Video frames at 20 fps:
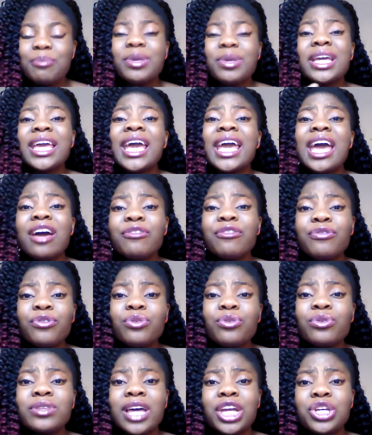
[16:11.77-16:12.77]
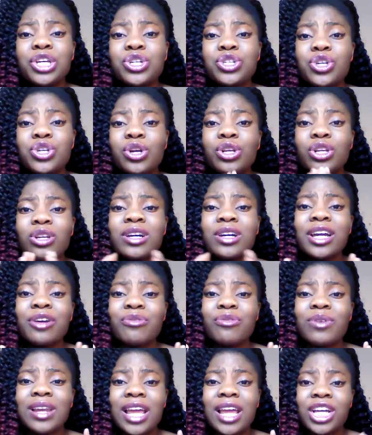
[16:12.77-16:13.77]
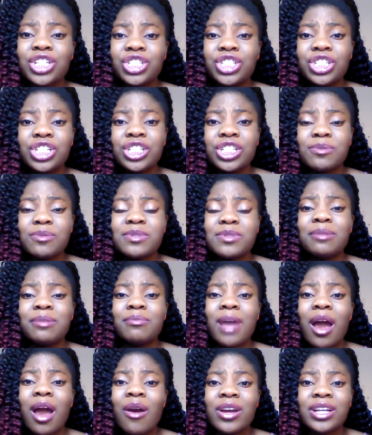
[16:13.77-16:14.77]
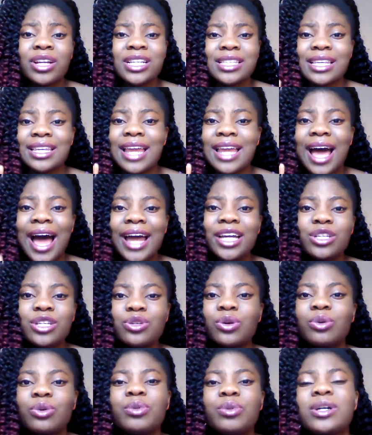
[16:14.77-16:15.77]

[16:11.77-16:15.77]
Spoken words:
Be careful that you don't look at relationships and marriage as an idol,